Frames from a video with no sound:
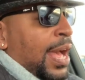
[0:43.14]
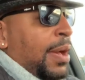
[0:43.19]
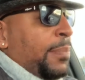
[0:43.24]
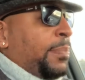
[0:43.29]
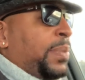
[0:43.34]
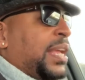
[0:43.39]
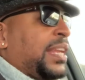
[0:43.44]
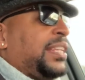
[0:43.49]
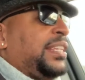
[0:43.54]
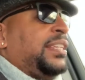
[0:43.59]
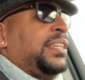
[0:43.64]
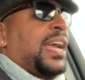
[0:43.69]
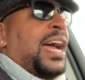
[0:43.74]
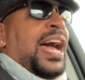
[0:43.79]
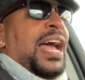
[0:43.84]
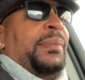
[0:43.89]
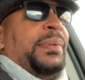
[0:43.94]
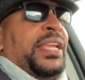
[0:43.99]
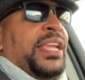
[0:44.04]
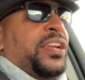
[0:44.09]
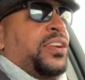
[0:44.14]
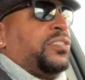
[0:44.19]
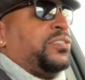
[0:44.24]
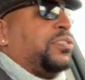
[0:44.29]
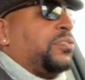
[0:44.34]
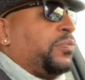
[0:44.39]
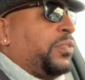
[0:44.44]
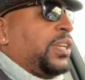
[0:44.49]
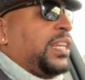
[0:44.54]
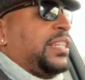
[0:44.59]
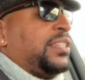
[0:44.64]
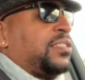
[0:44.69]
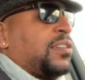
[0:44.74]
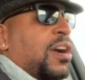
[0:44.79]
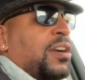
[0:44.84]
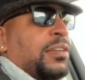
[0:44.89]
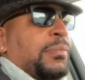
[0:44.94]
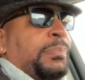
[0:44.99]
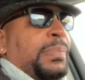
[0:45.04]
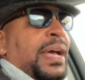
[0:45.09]
But I'm here to really
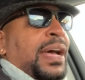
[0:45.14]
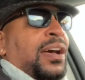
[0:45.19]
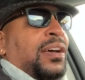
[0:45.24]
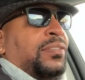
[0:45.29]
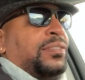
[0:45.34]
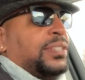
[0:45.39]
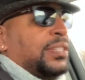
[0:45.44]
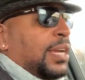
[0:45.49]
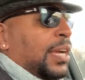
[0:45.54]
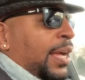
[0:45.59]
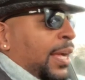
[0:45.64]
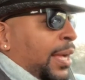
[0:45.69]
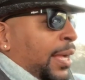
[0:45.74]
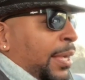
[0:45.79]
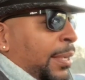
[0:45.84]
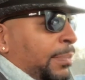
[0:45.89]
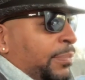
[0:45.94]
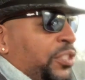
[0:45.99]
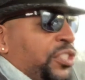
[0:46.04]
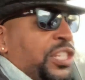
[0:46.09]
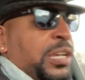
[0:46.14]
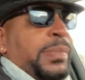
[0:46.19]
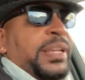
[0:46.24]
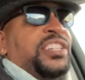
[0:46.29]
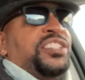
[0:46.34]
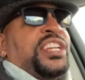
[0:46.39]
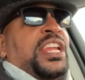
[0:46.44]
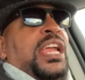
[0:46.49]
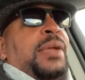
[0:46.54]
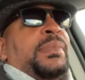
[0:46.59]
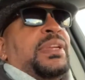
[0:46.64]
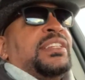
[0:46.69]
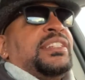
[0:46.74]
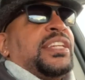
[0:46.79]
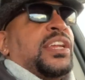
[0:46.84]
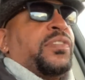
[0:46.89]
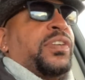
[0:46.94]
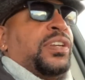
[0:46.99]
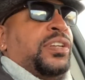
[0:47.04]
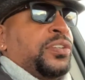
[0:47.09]
talk about um, Jimmy Jam and
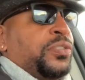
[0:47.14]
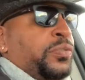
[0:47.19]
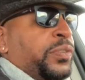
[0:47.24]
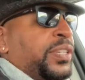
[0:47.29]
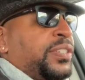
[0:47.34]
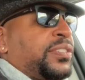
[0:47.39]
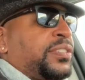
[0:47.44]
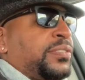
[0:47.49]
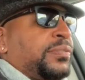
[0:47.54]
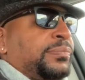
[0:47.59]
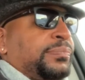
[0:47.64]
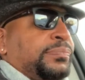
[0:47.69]
Terry Lewis.